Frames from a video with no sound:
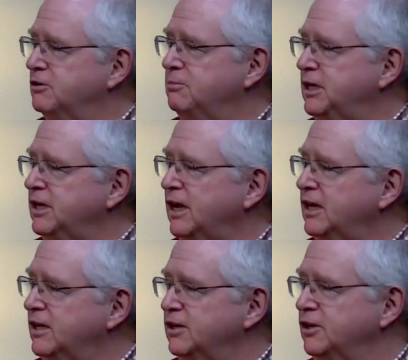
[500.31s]
You'd meet,
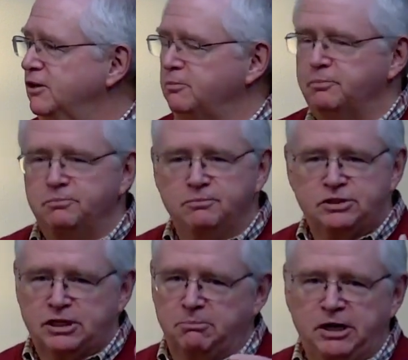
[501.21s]
you know,
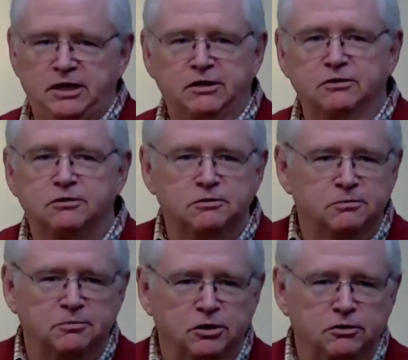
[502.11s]
somebody
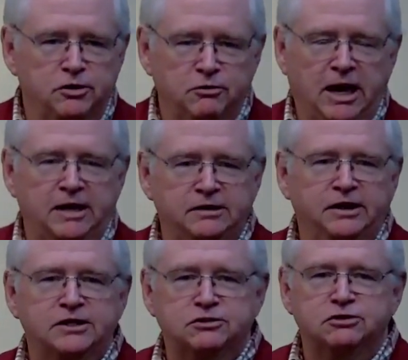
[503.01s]
who you had
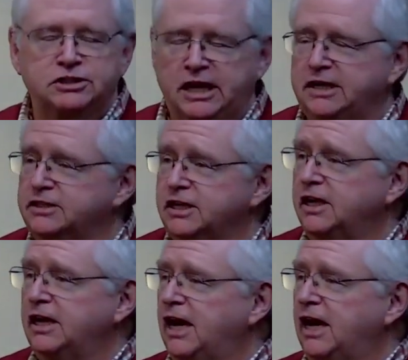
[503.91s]
lesser status,